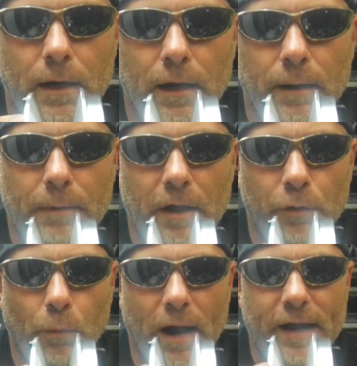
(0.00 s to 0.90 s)

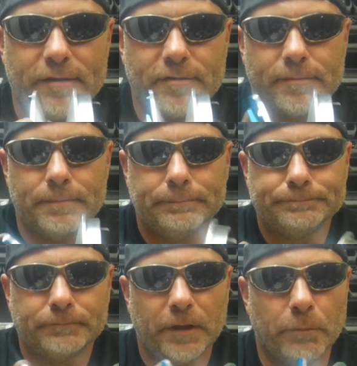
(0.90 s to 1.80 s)
Otherwise,
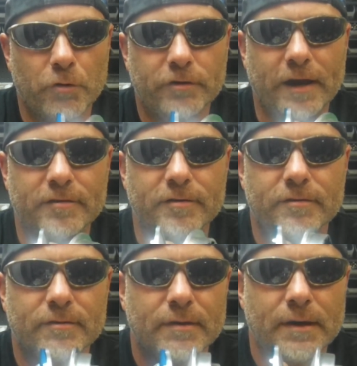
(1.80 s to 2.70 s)
in most
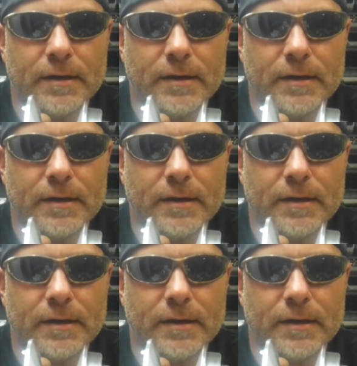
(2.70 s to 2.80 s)
cases,